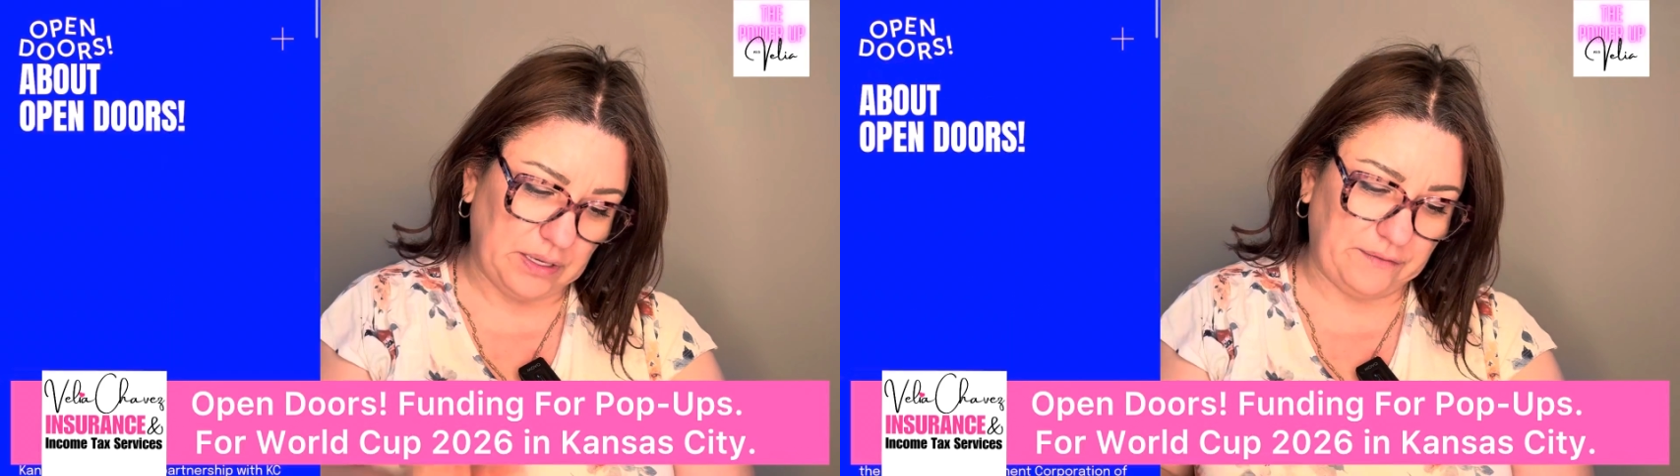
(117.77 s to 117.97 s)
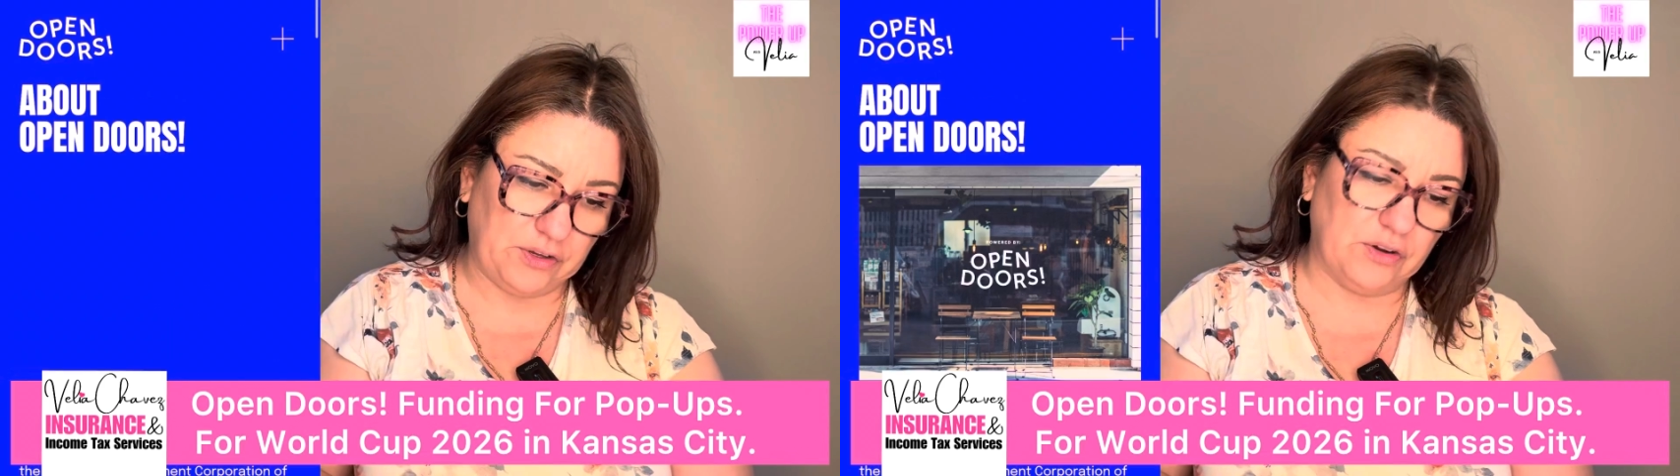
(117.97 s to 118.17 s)

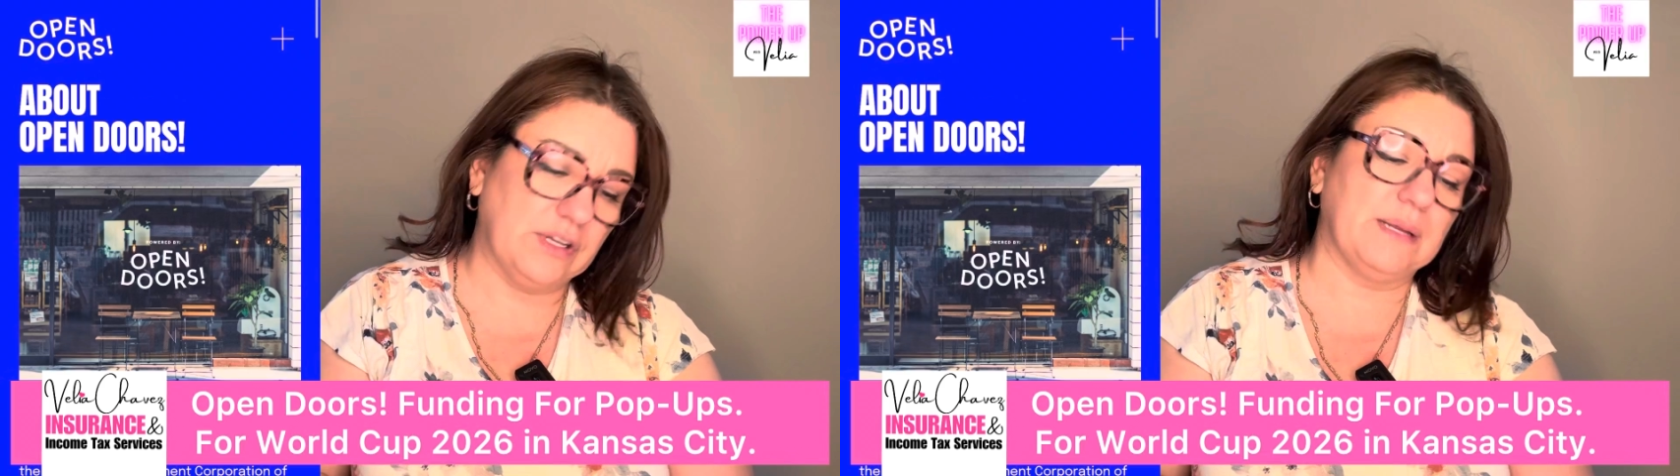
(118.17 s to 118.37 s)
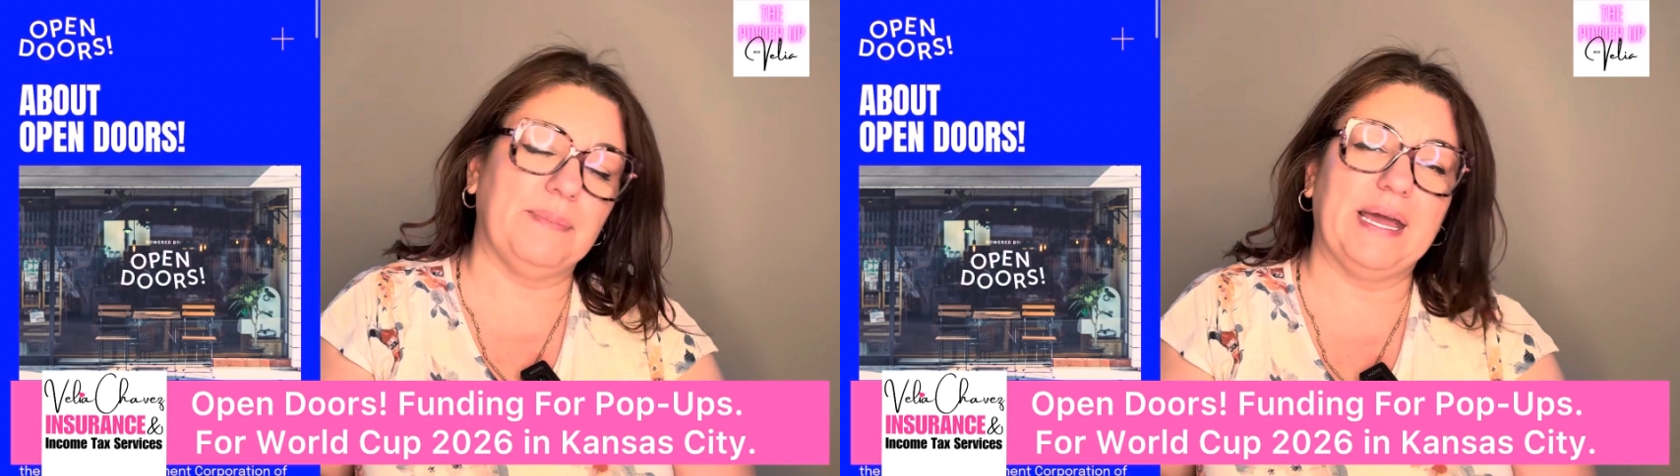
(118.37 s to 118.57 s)
if you go to
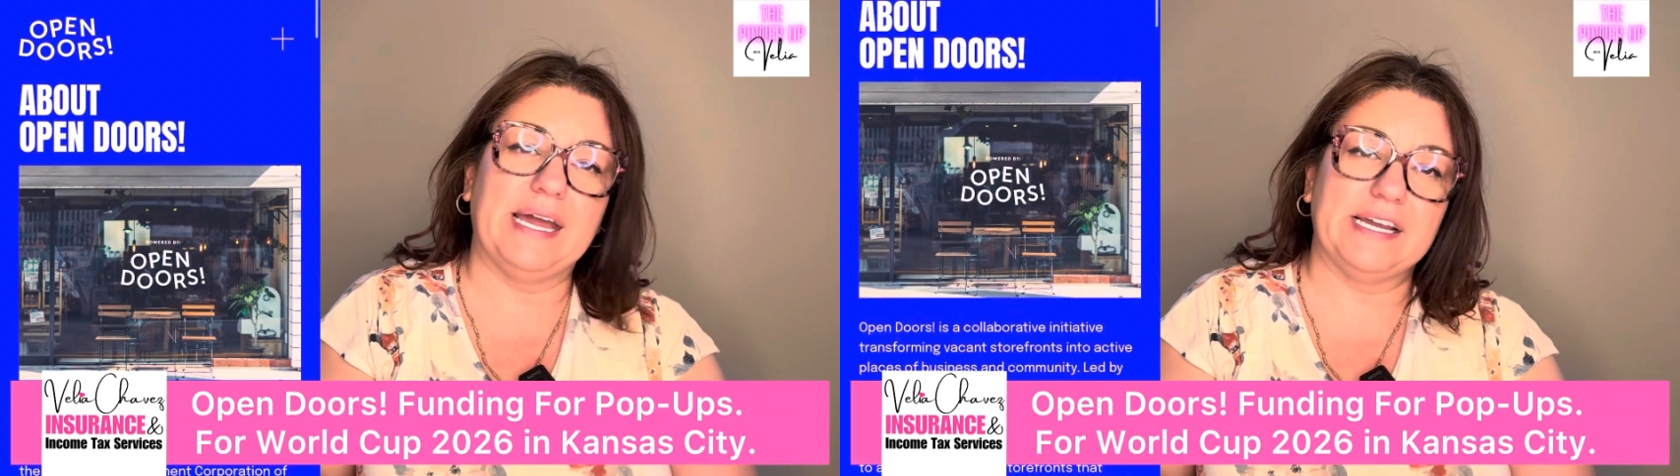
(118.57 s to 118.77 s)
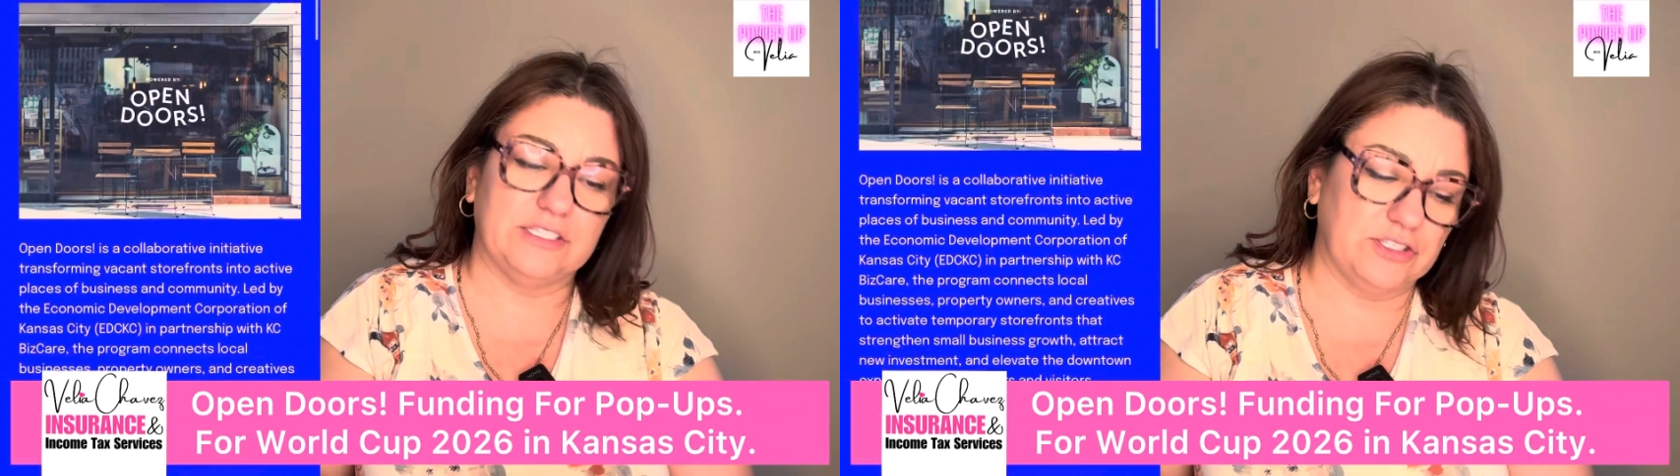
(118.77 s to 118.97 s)
the
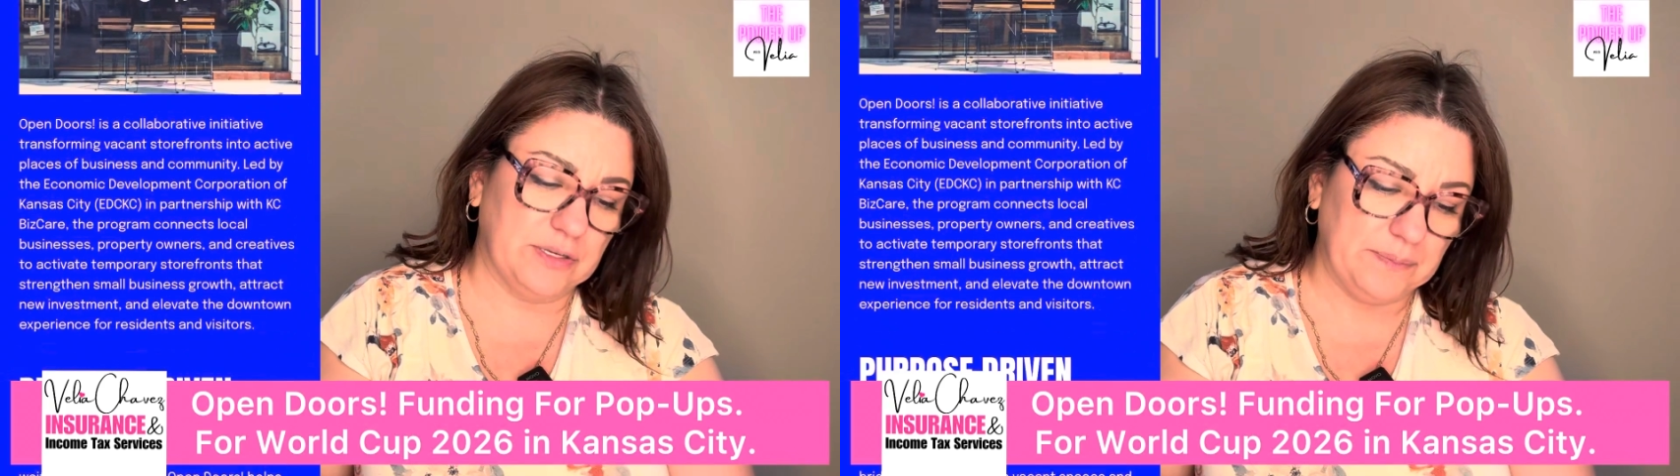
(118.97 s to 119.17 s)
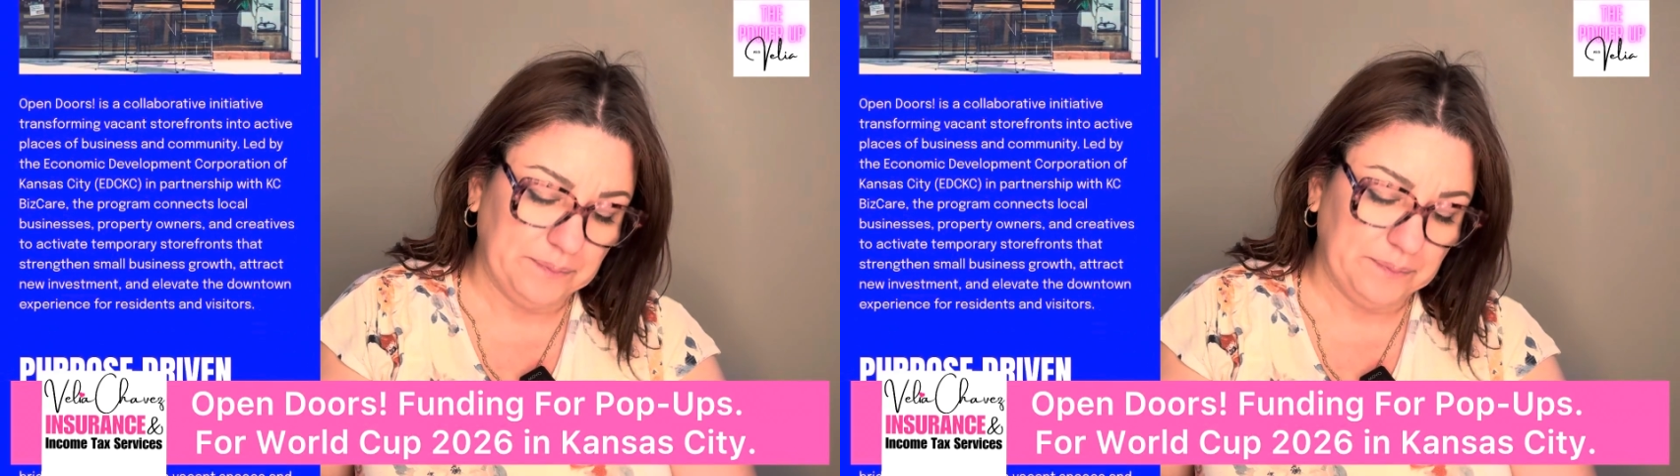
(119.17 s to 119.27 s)
page,